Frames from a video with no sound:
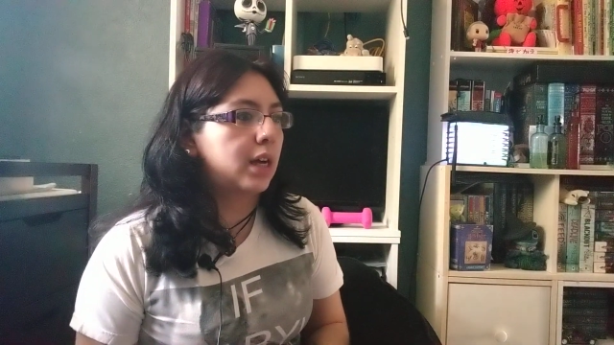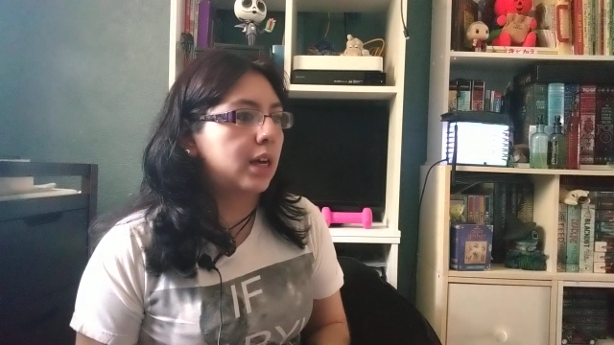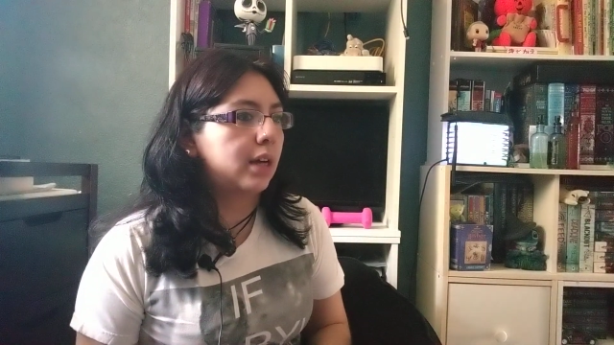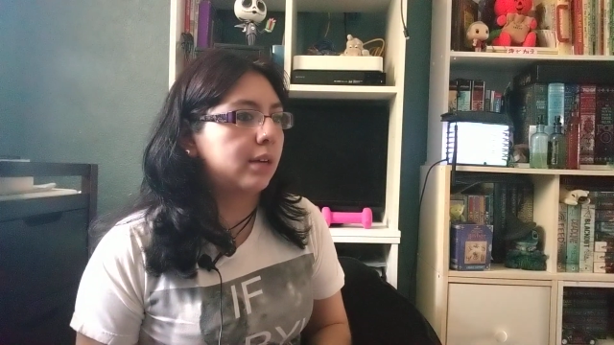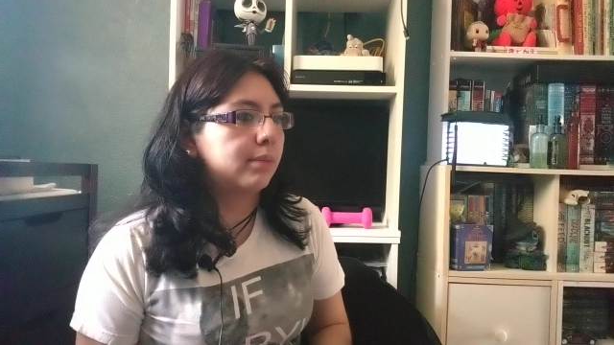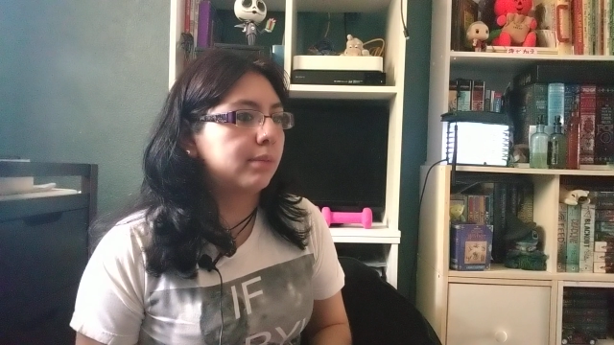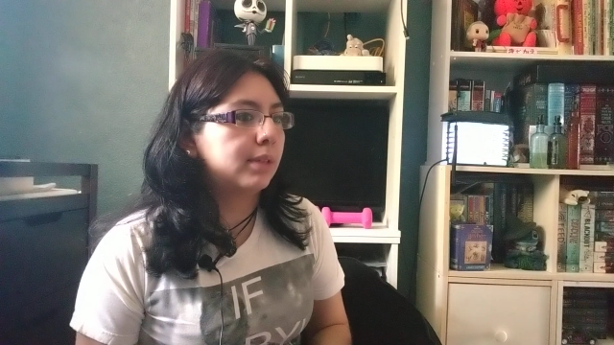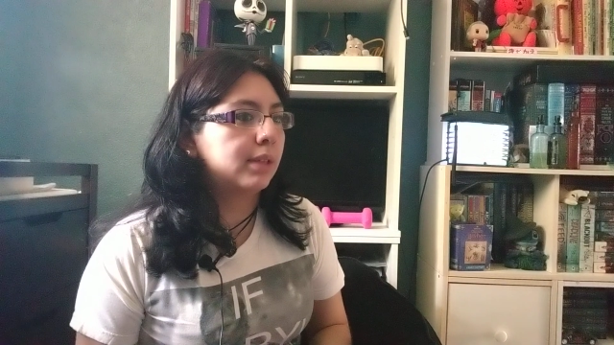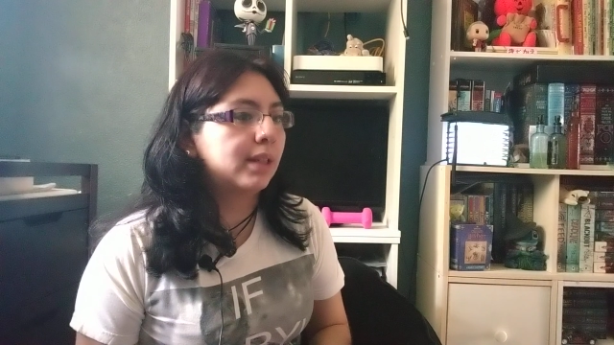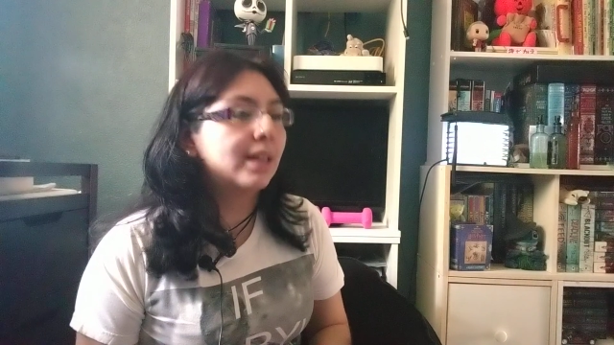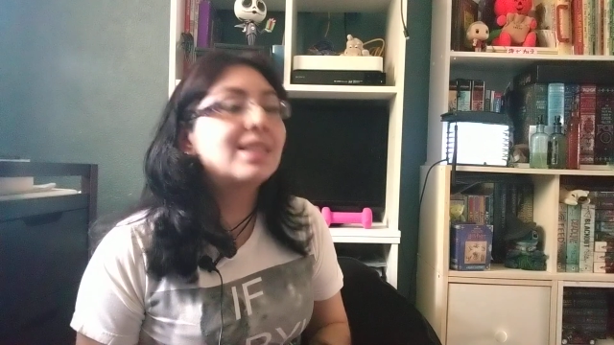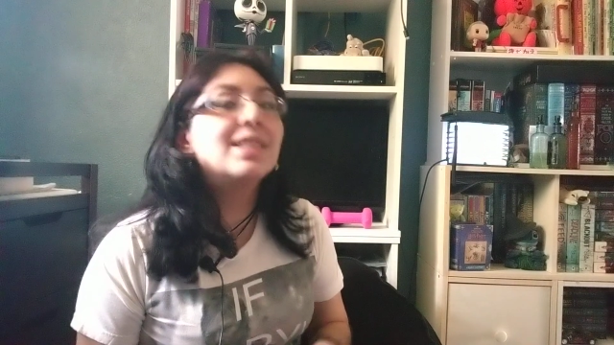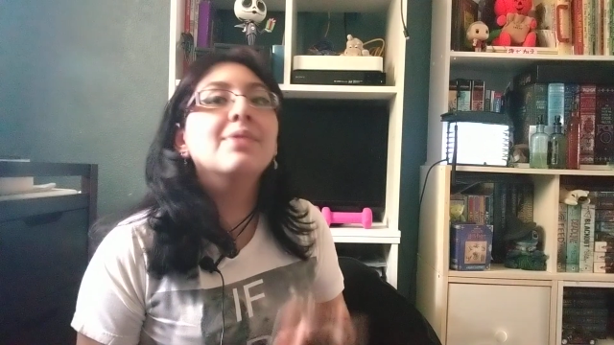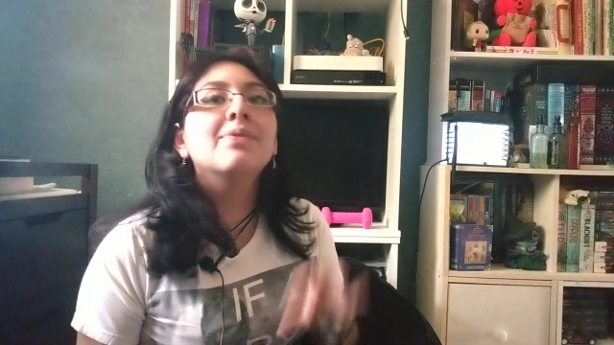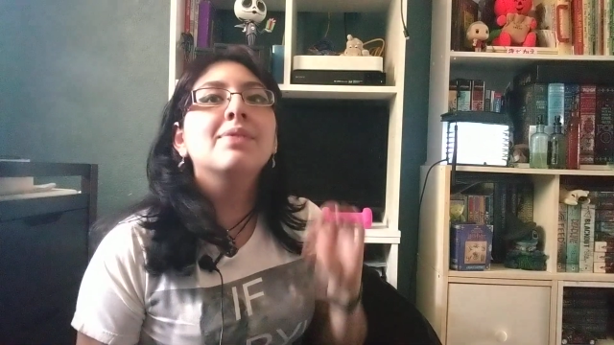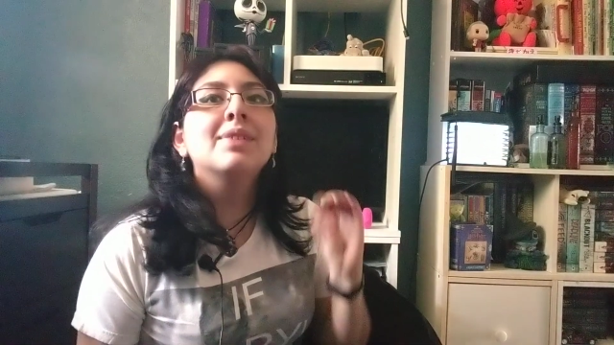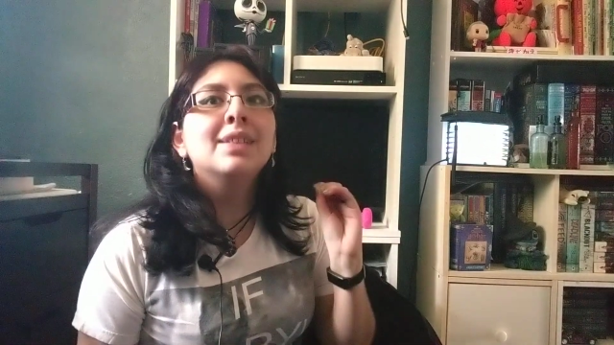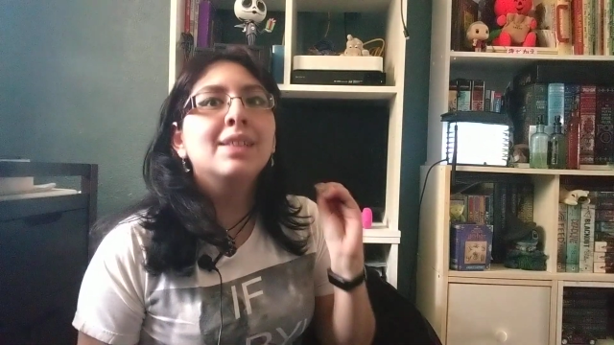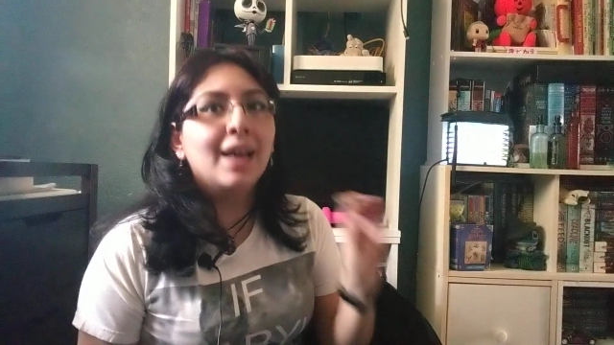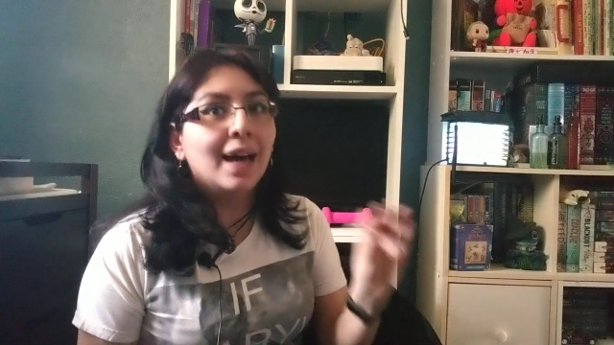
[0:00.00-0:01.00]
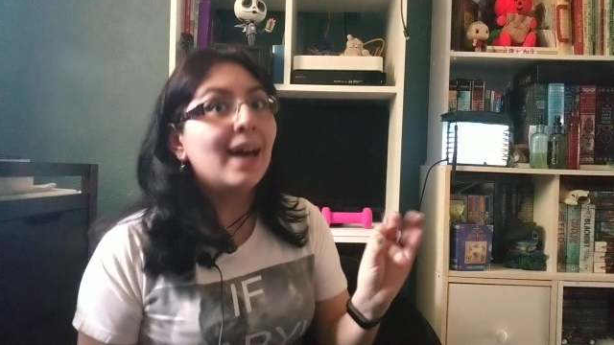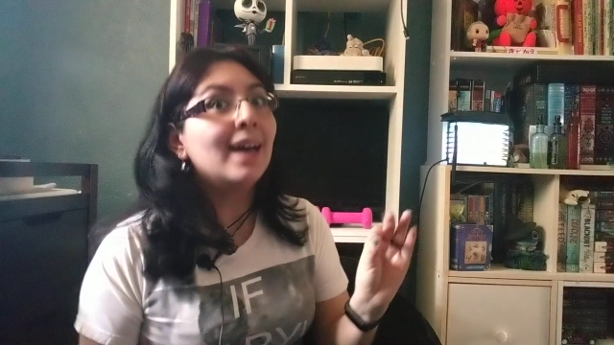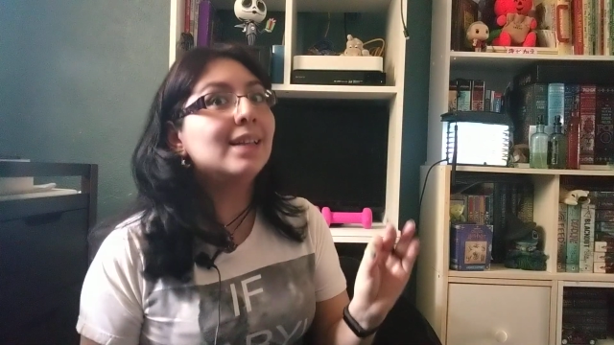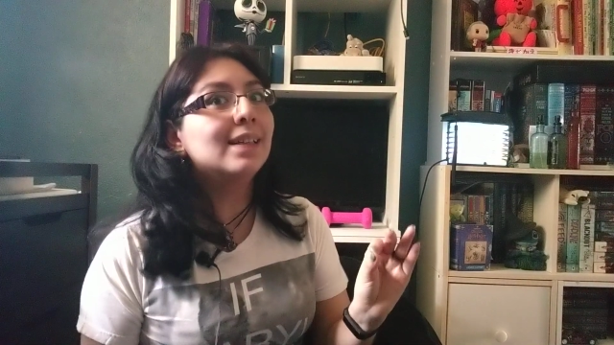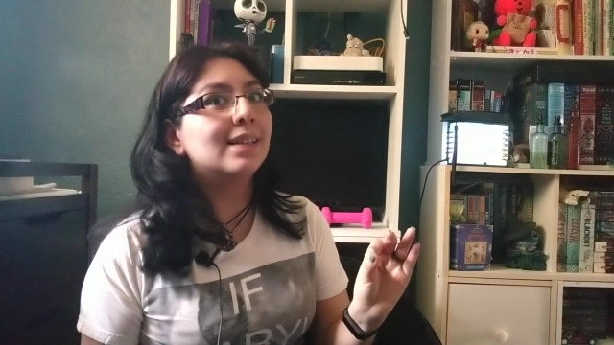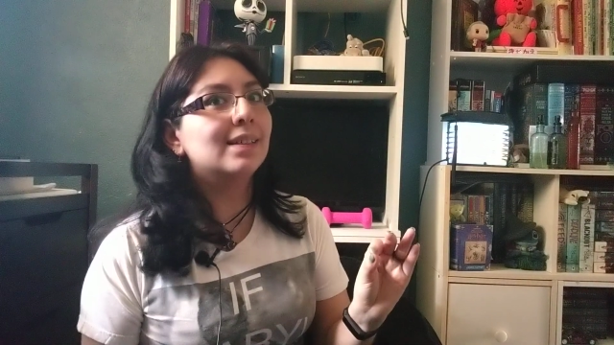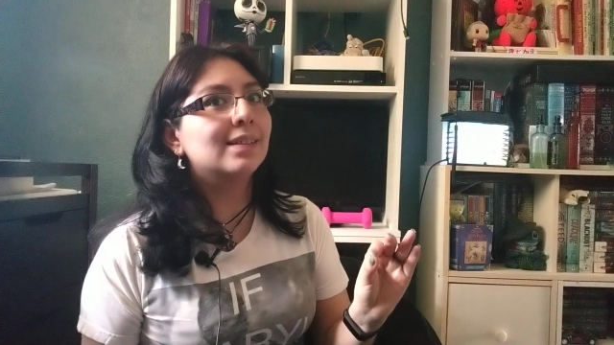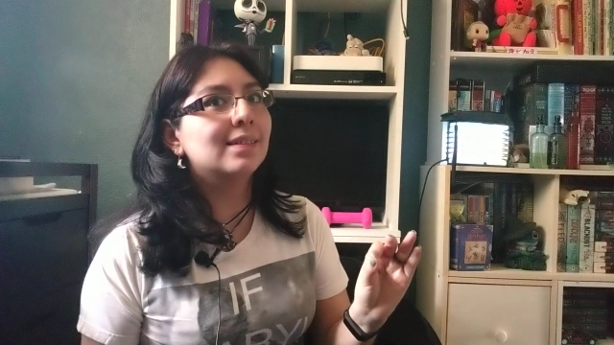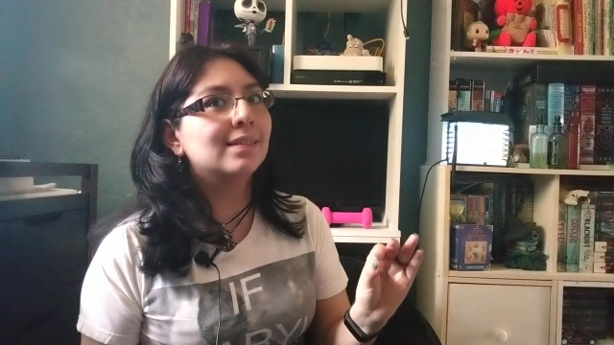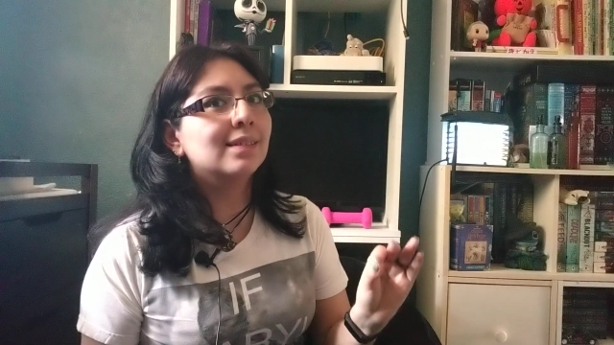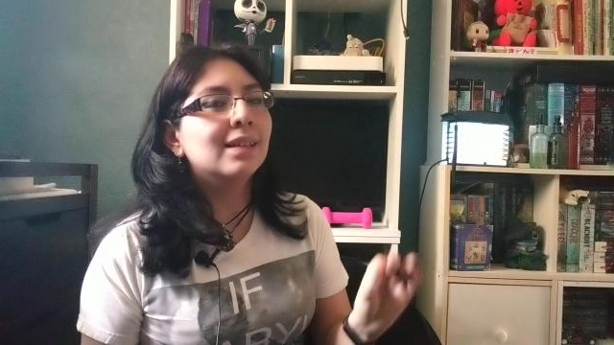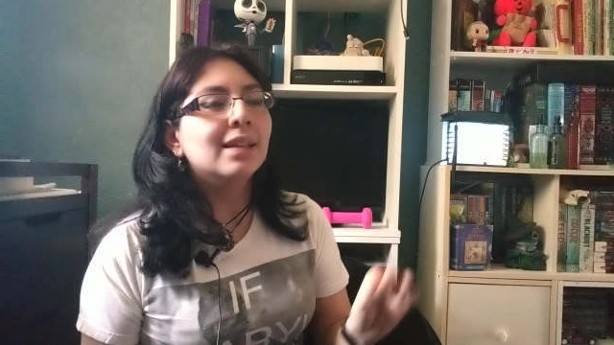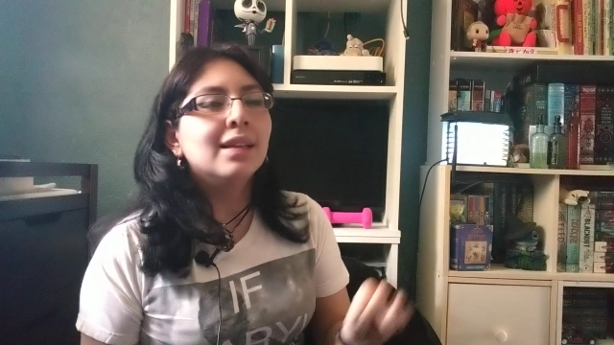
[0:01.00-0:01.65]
Um, lots of cutting.